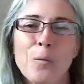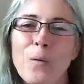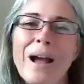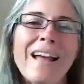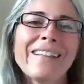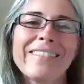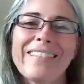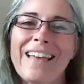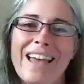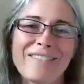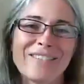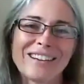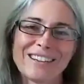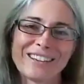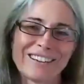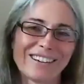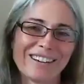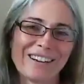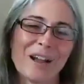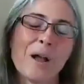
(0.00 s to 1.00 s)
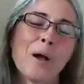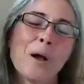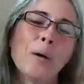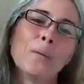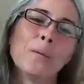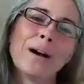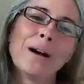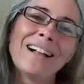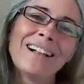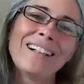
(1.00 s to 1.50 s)
why lavender?
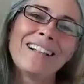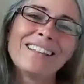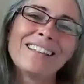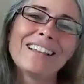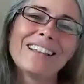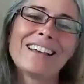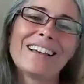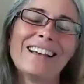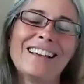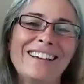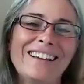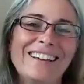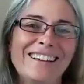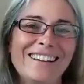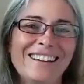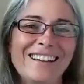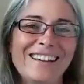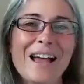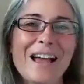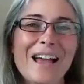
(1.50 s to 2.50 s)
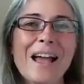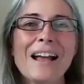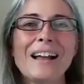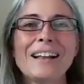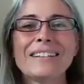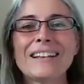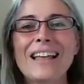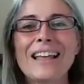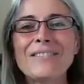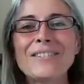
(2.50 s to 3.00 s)
Well,
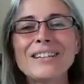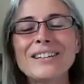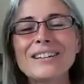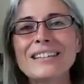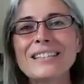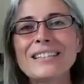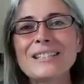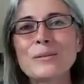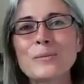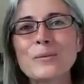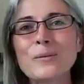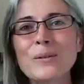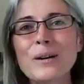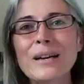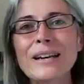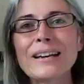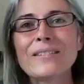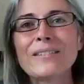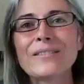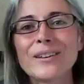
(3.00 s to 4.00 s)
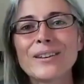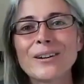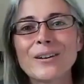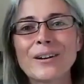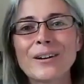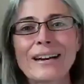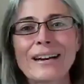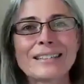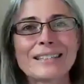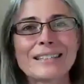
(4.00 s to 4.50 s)
lavender is one of
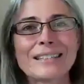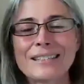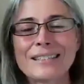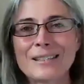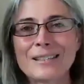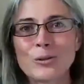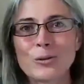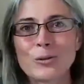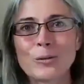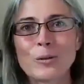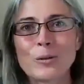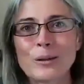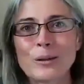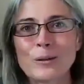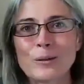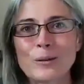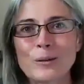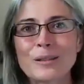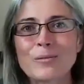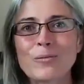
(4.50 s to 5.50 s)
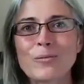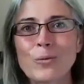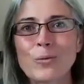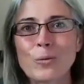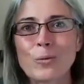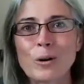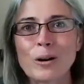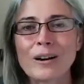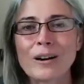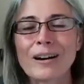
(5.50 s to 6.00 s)
the greatest essential oils
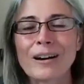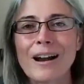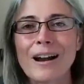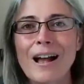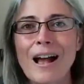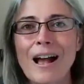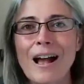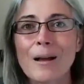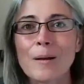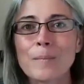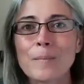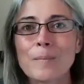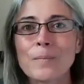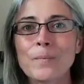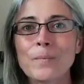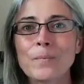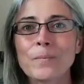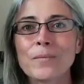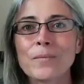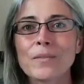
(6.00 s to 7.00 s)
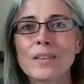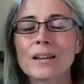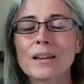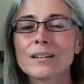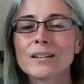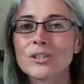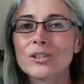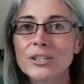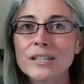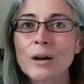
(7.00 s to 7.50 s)
for
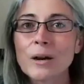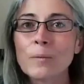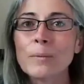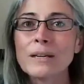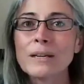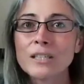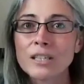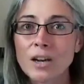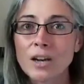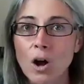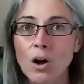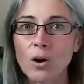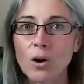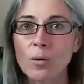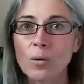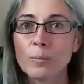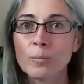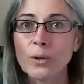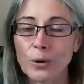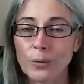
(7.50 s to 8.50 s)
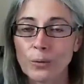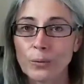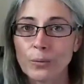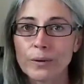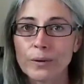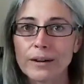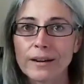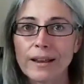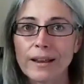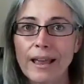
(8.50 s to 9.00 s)
just helping to calm you
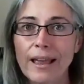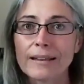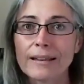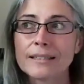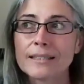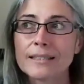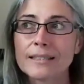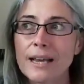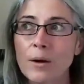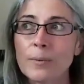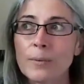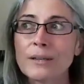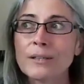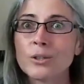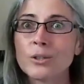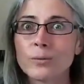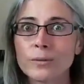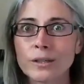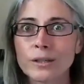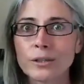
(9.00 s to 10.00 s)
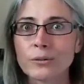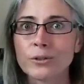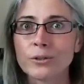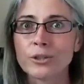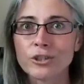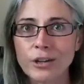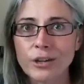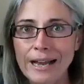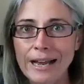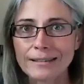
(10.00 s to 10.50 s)
and helping to
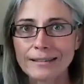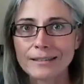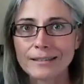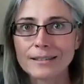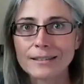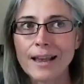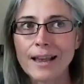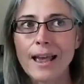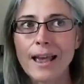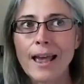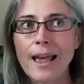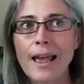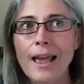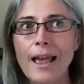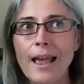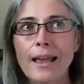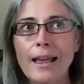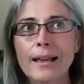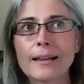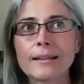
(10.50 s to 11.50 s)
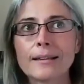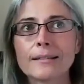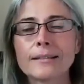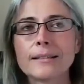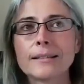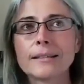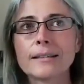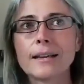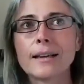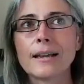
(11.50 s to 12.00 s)
reduce stress.
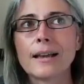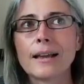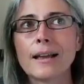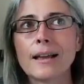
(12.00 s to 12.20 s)
And